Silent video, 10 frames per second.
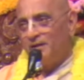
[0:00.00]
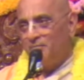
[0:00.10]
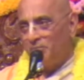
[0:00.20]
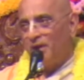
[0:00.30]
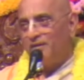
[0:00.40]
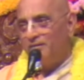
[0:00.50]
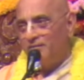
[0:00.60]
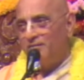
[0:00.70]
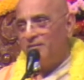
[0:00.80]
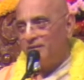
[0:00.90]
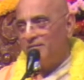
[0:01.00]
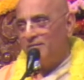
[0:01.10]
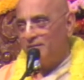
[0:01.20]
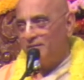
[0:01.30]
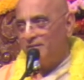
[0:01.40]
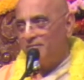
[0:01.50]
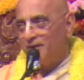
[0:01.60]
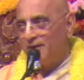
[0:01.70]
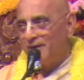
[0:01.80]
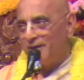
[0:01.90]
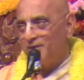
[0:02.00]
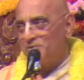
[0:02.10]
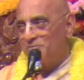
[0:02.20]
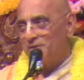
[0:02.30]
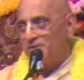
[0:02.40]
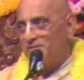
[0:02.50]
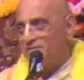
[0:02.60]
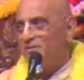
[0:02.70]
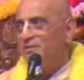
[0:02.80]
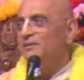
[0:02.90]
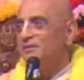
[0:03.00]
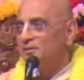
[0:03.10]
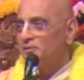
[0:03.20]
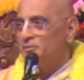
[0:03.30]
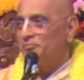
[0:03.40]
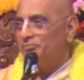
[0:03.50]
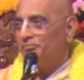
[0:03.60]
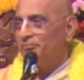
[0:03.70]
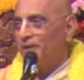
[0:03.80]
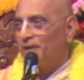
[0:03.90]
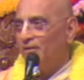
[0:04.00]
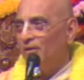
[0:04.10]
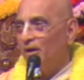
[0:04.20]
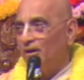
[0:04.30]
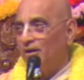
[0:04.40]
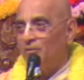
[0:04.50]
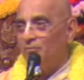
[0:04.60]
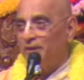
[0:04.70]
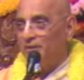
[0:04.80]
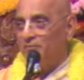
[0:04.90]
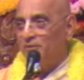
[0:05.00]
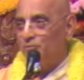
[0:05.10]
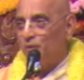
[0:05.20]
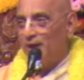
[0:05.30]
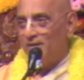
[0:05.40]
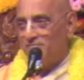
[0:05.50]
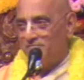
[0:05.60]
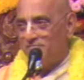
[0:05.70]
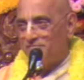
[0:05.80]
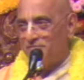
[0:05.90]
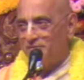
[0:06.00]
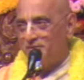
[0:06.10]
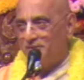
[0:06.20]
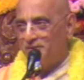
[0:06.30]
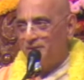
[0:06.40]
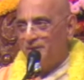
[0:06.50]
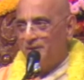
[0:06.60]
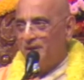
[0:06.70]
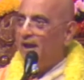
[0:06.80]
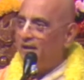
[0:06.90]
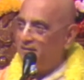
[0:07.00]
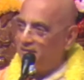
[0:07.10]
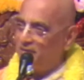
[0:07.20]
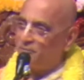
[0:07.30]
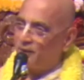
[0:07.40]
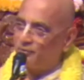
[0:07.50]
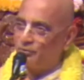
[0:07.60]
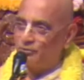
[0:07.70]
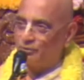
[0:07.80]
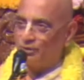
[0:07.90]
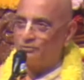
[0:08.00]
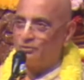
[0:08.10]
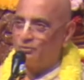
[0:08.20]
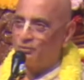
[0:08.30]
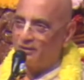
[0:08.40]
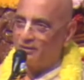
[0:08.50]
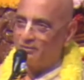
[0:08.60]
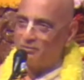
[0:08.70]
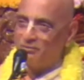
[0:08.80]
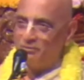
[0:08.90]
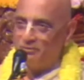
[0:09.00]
by the divine arrangement, Ganga now became his wife. And these Vasus also wanted to